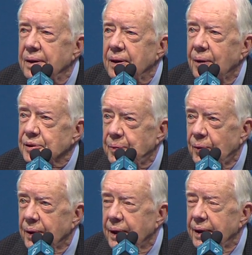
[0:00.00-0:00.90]
You know, I was
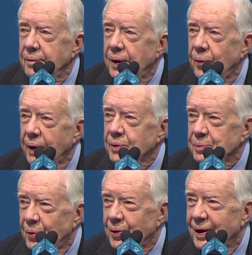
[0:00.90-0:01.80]
born there. My wife was
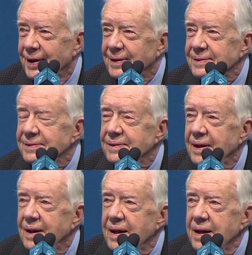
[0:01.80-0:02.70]
born there.
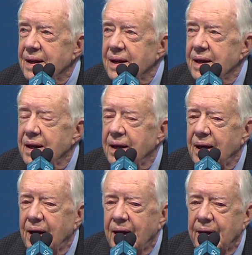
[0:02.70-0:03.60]

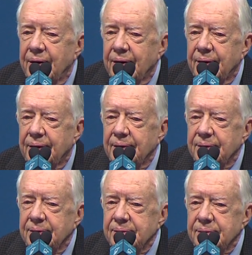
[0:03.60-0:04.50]
And uh,
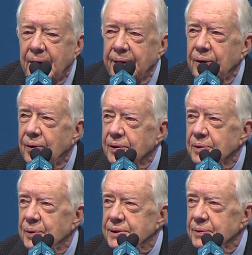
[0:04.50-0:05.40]
I knew
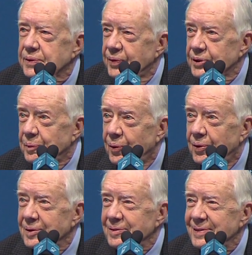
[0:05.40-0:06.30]
Rosalynn when she was first
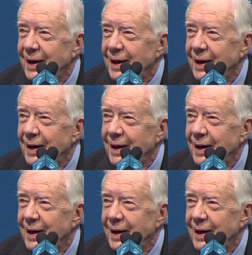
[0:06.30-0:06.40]
born.